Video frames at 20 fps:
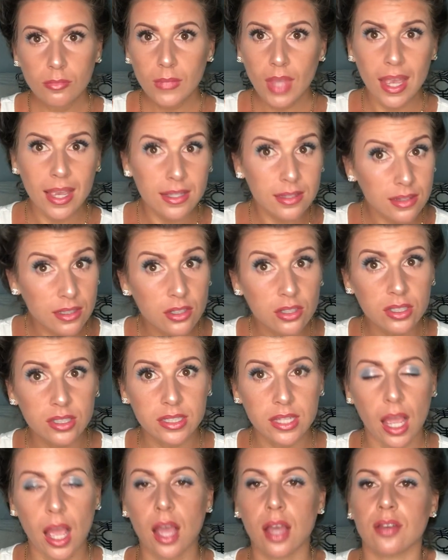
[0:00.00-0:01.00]
I literally
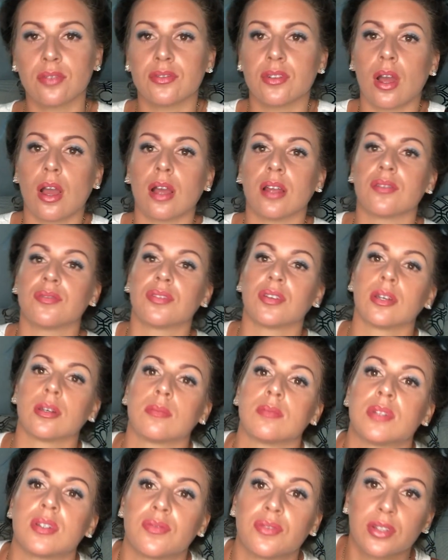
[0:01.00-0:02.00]
have not
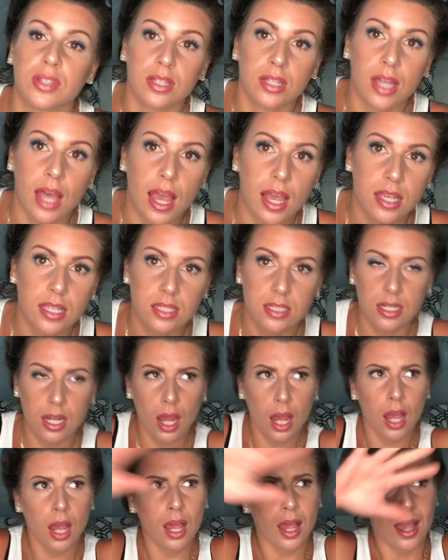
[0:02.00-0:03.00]
filmed for the last,
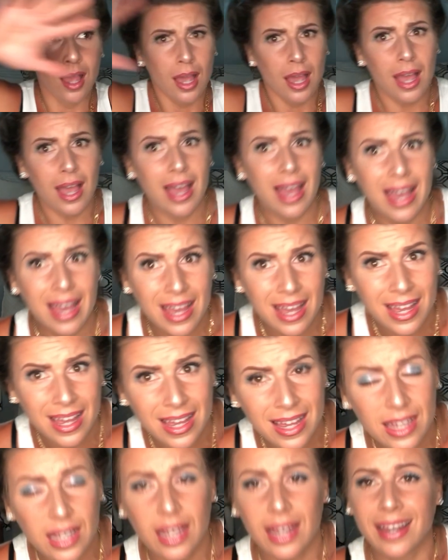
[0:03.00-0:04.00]

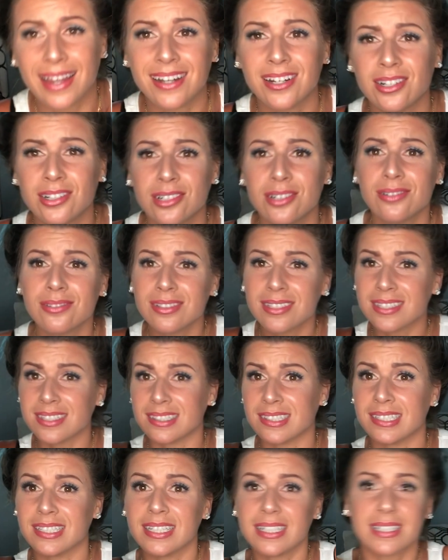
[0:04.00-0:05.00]
I don't know,
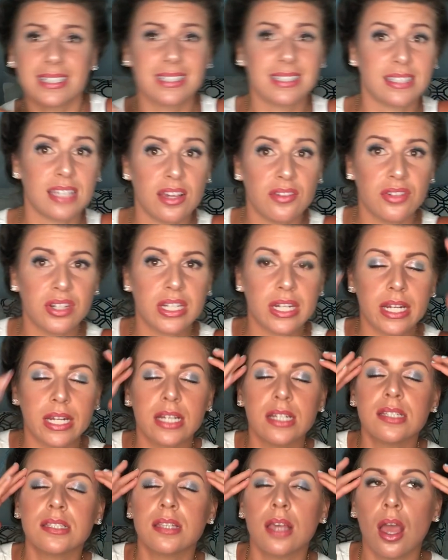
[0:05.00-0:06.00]
6-7
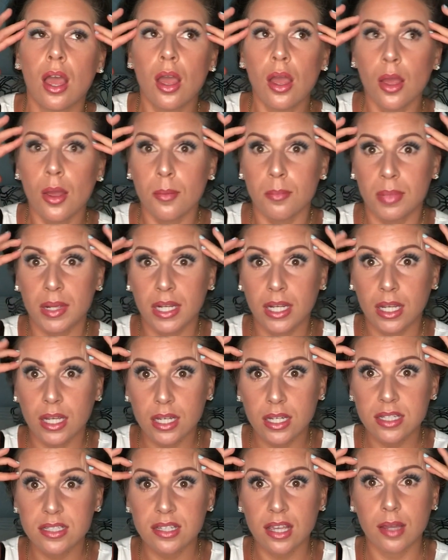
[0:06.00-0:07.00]
days
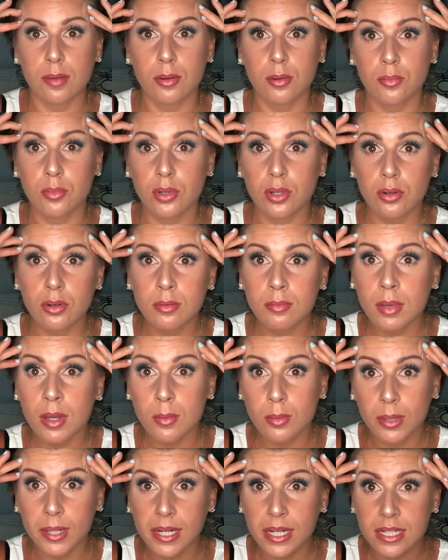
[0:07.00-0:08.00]
because I've been blowing my
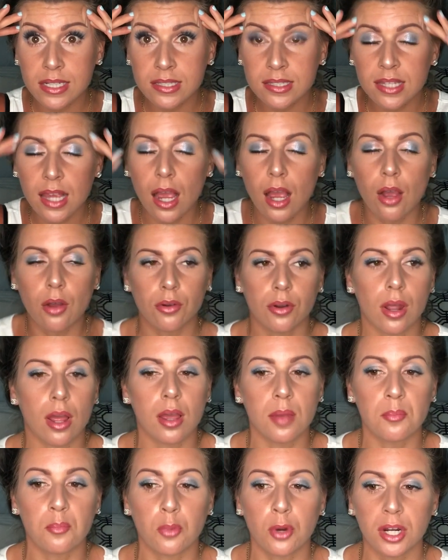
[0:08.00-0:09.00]
brains out.
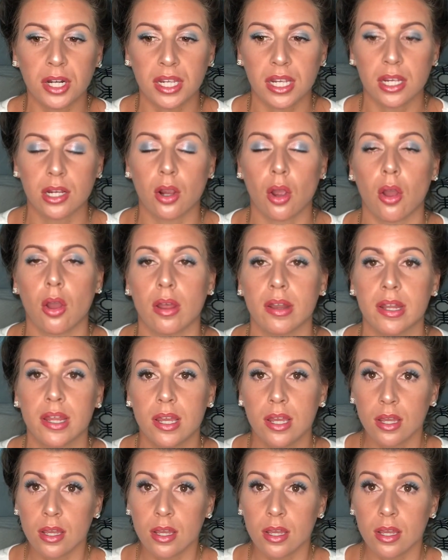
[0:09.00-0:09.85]
Working on